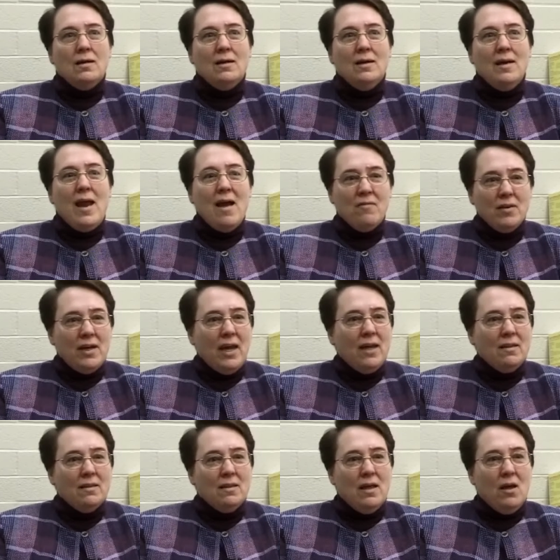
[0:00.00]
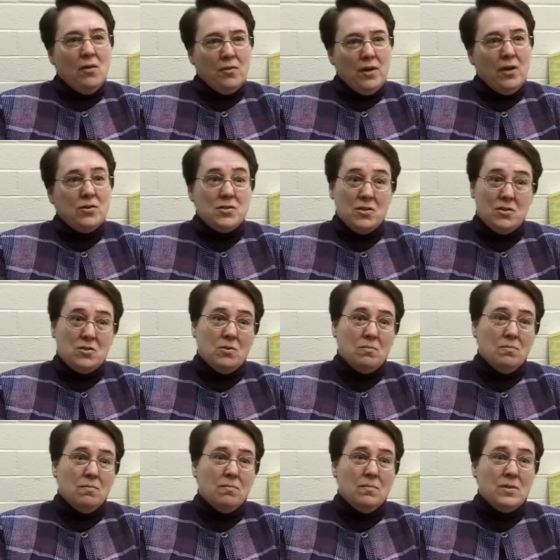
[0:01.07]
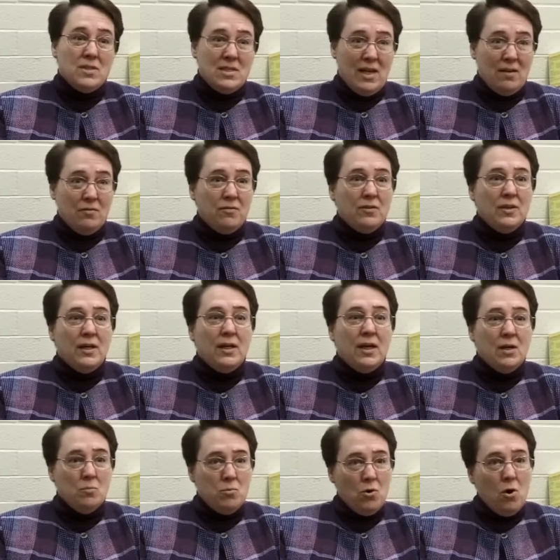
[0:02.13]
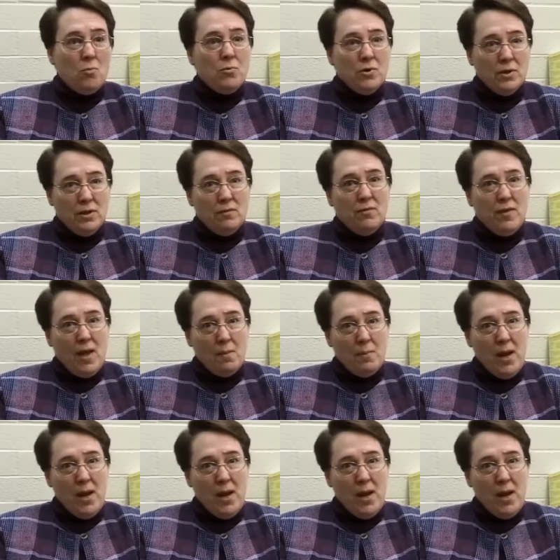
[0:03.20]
navigate the healthcare system safely and appropriately for that